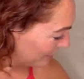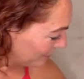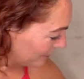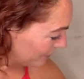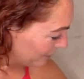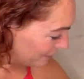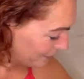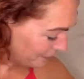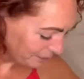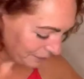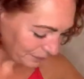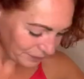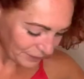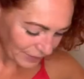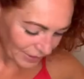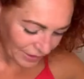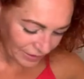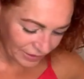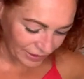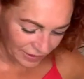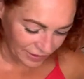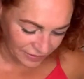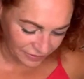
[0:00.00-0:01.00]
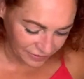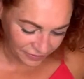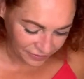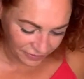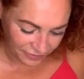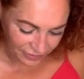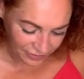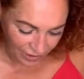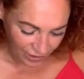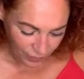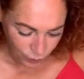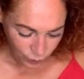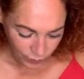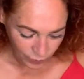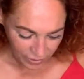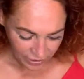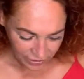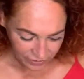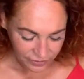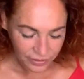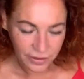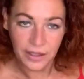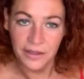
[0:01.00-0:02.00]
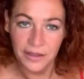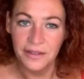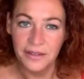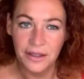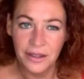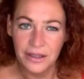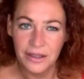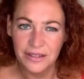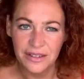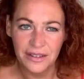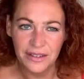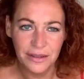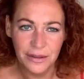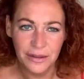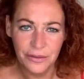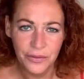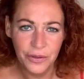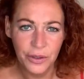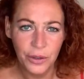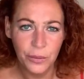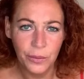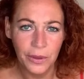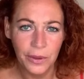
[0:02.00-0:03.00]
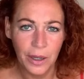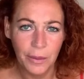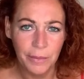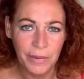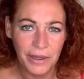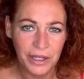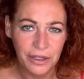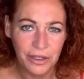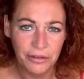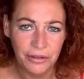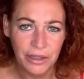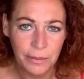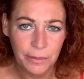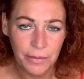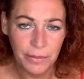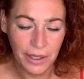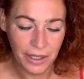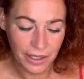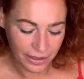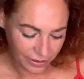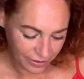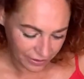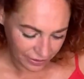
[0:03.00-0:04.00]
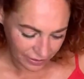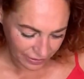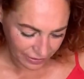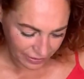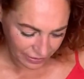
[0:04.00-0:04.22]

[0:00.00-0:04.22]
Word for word: Okay, this is getting weird. Is it? Does it feel a bit creepy?